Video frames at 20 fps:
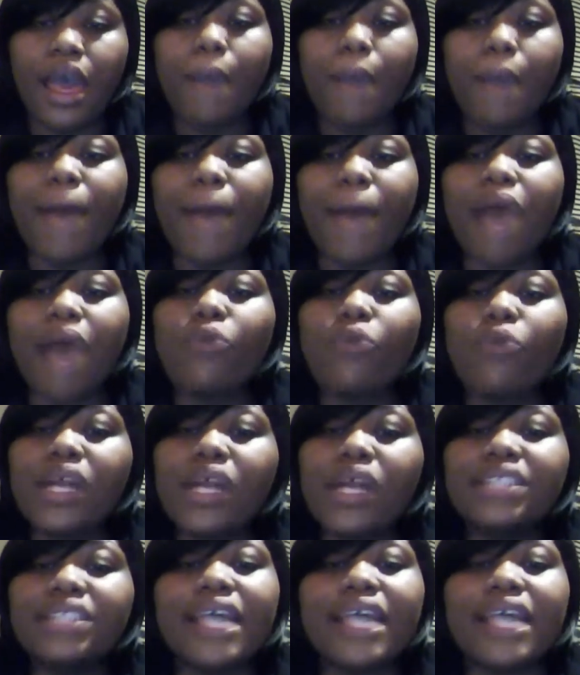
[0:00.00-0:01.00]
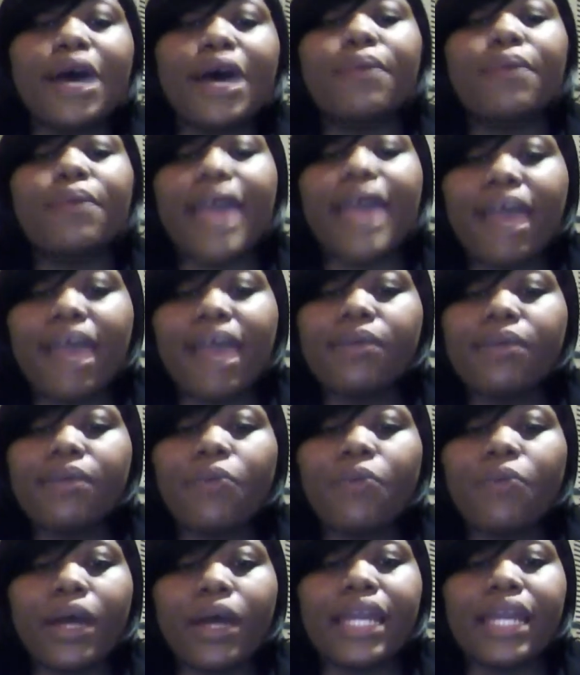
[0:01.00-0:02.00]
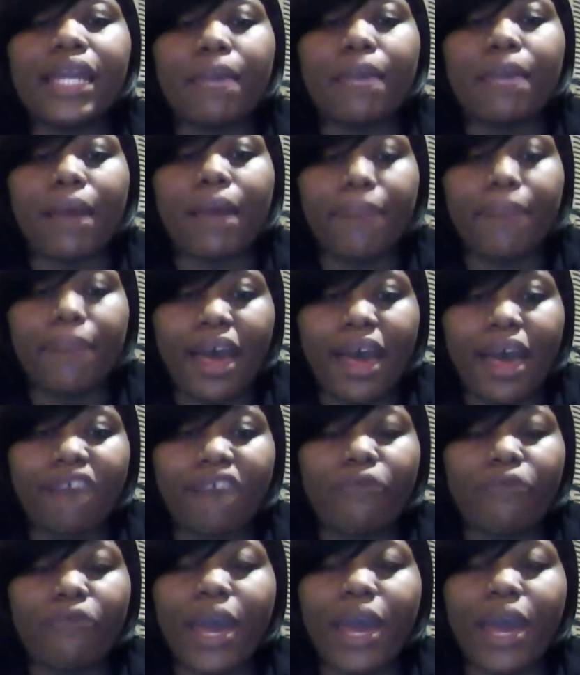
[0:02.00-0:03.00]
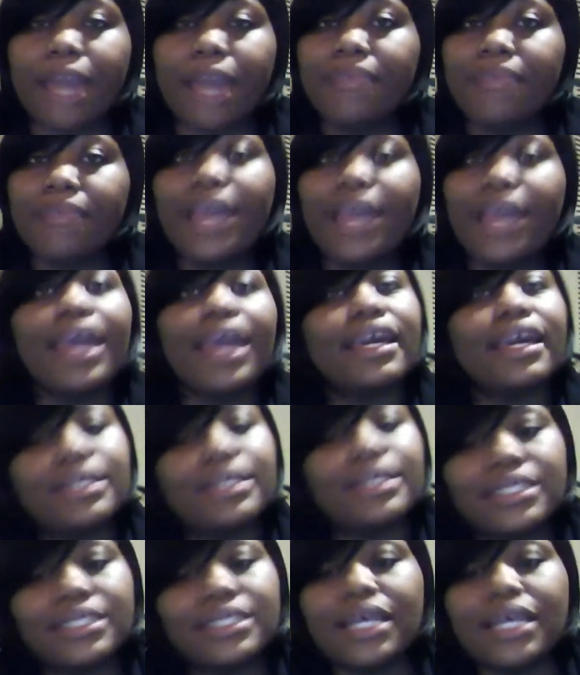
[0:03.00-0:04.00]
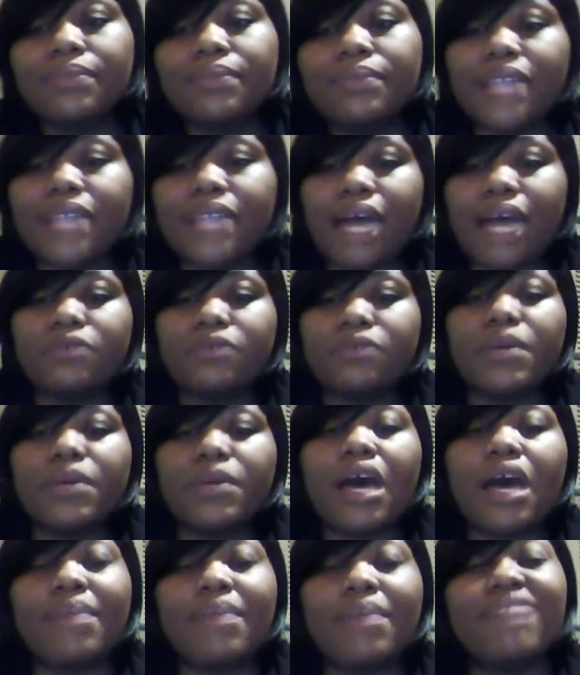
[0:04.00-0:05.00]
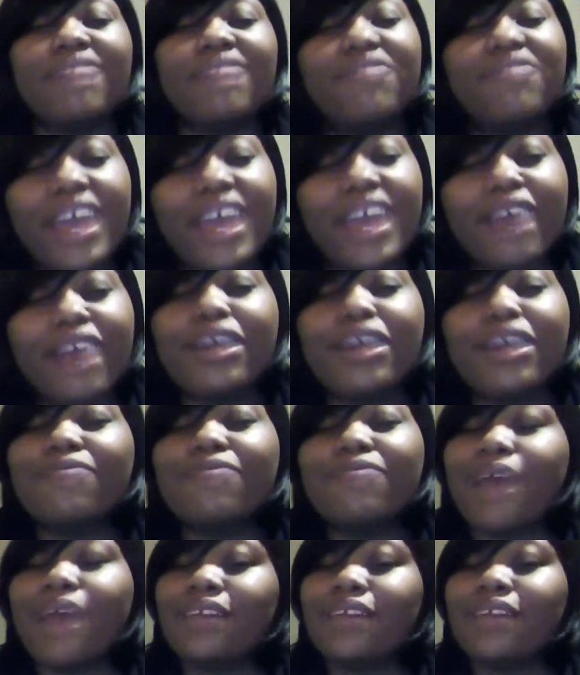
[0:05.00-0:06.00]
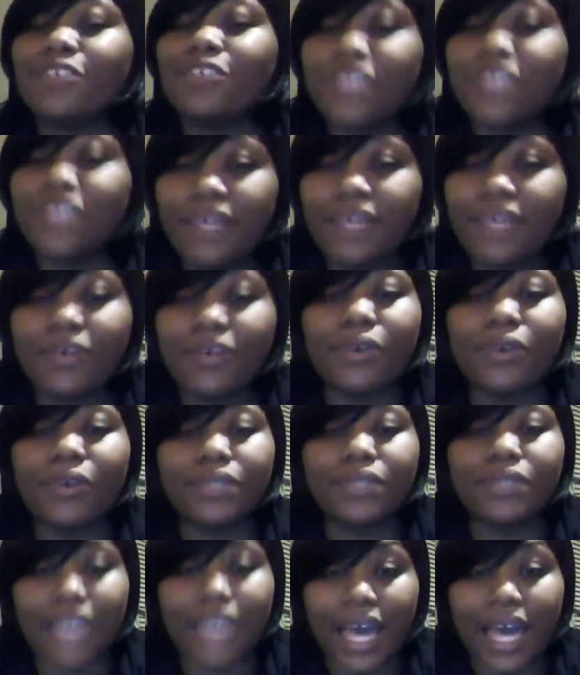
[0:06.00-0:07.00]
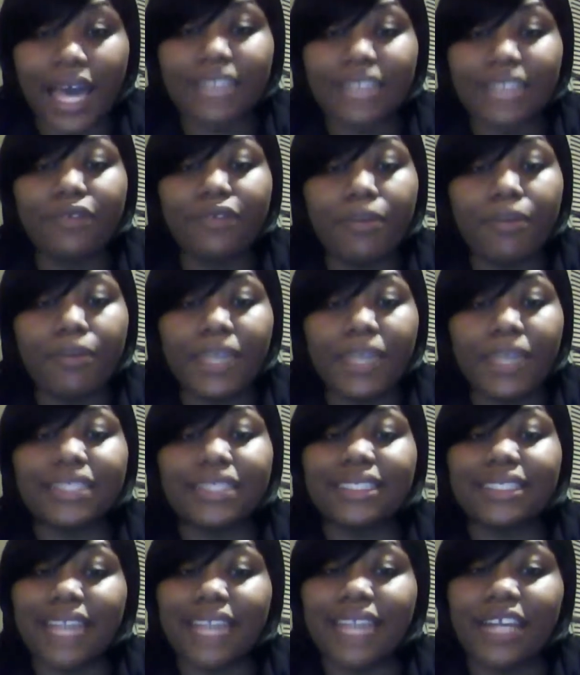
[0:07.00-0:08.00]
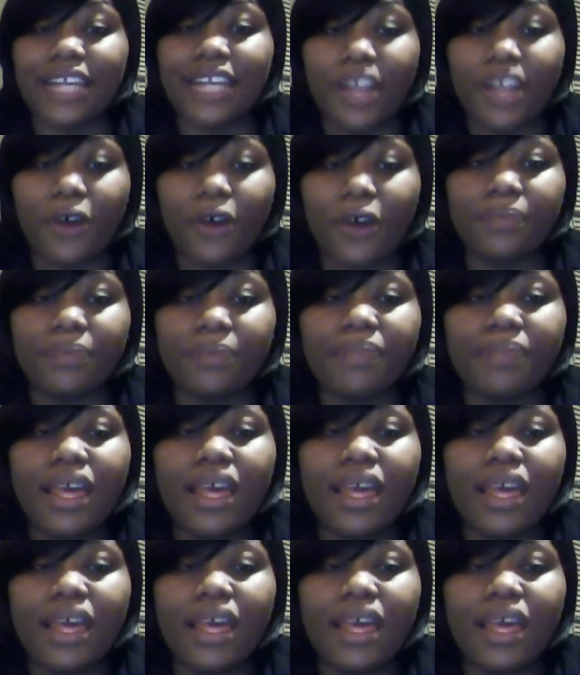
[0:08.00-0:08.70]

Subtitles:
by wanting to help everyone in my pathway, it can sometimes become a rather difficult task for me to say no.